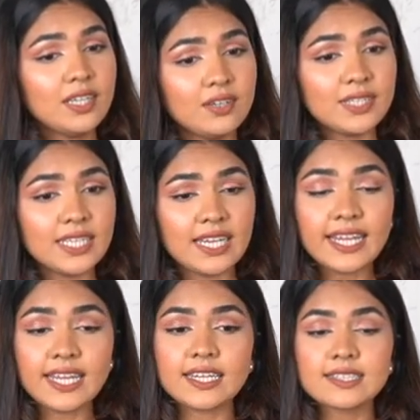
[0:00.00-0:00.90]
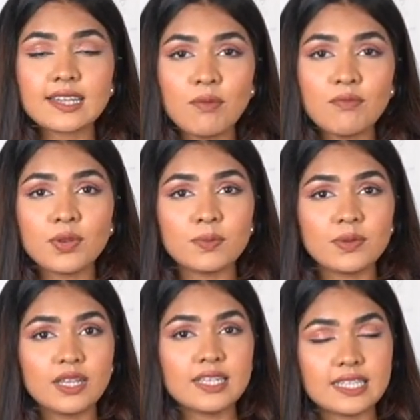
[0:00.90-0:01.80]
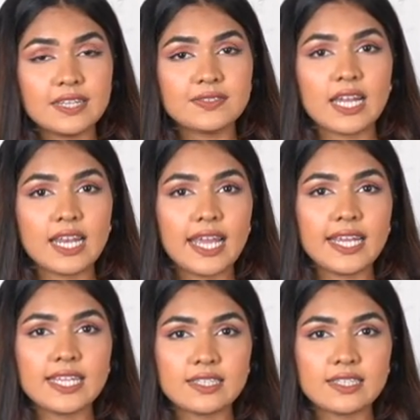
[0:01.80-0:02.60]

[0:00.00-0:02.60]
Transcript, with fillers: really like it. It's comfortable, the sleeves are nice,